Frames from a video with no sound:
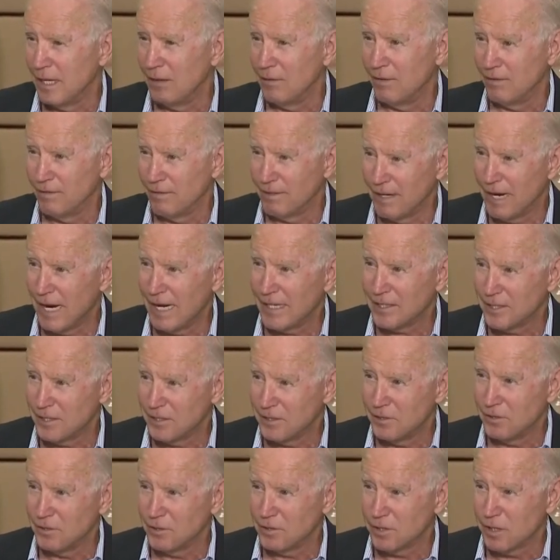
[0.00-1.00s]
We've got
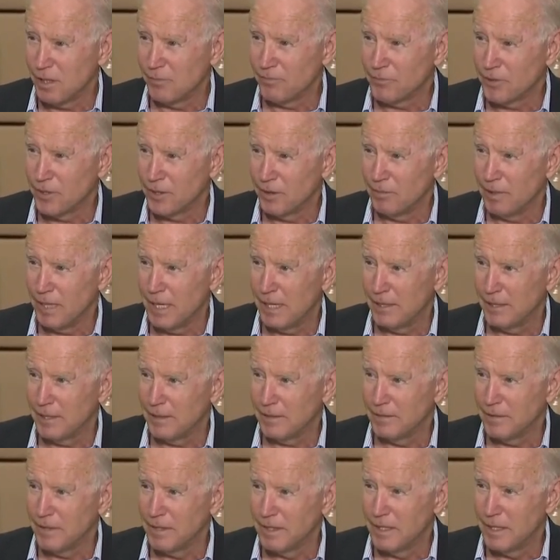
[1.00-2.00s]
to do something about
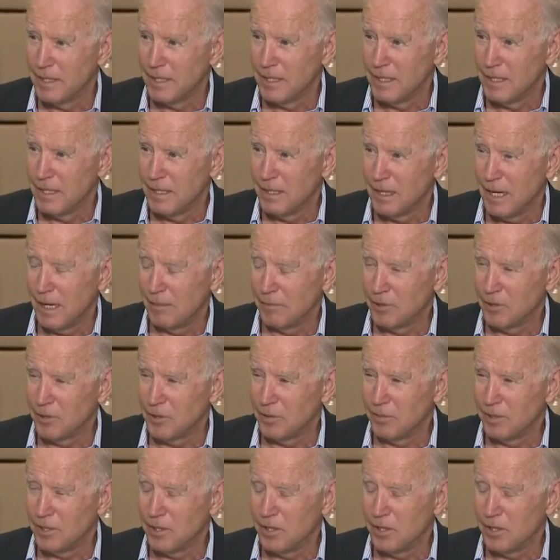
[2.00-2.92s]
it. I'm going to